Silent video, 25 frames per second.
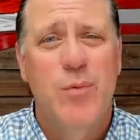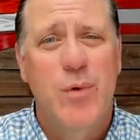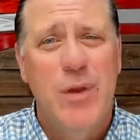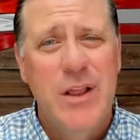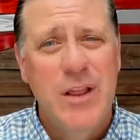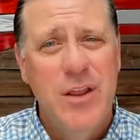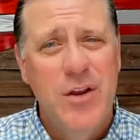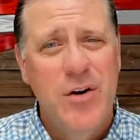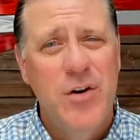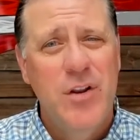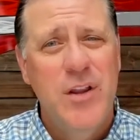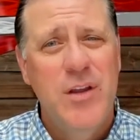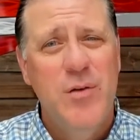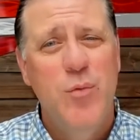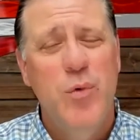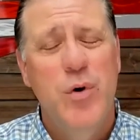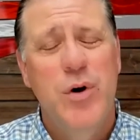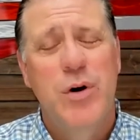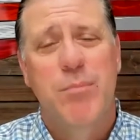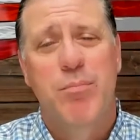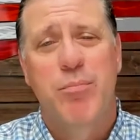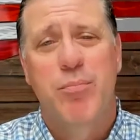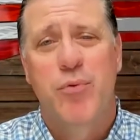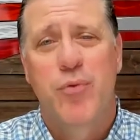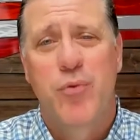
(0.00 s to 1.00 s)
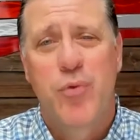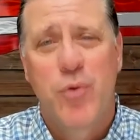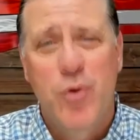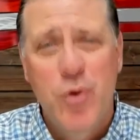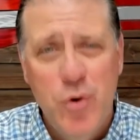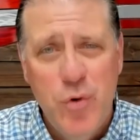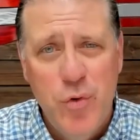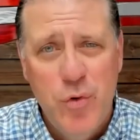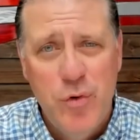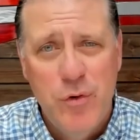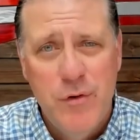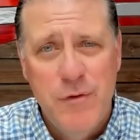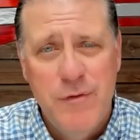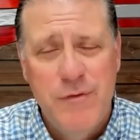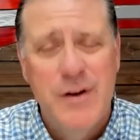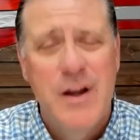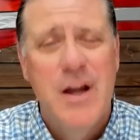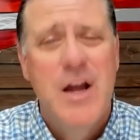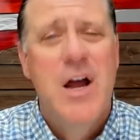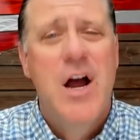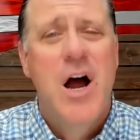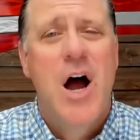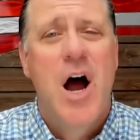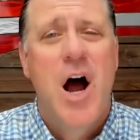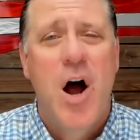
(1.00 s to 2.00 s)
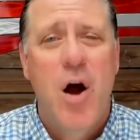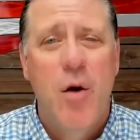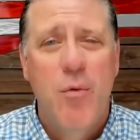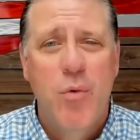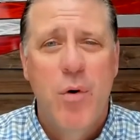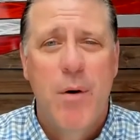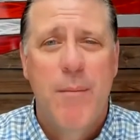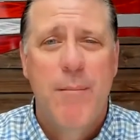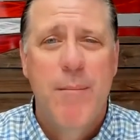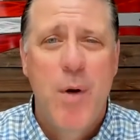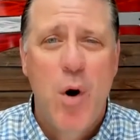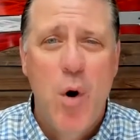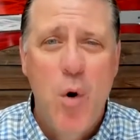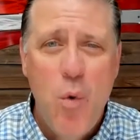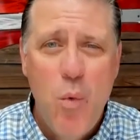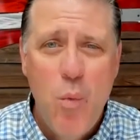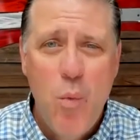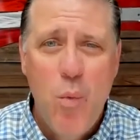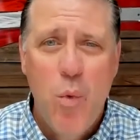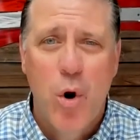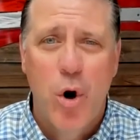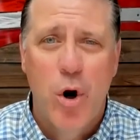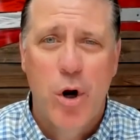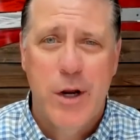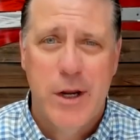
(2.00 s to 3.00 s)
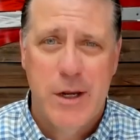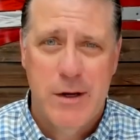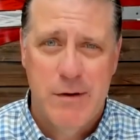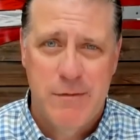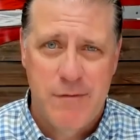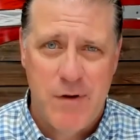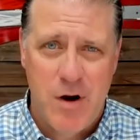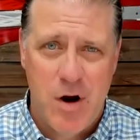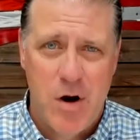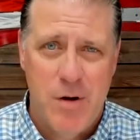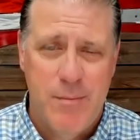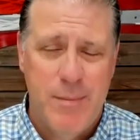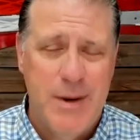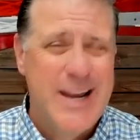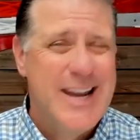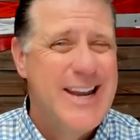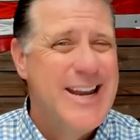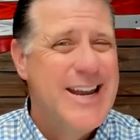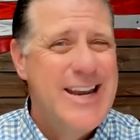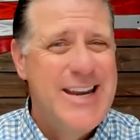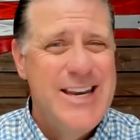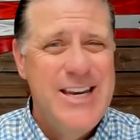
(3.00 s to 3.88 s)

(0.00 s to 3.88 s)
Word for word: we literally would approve a remote work environment.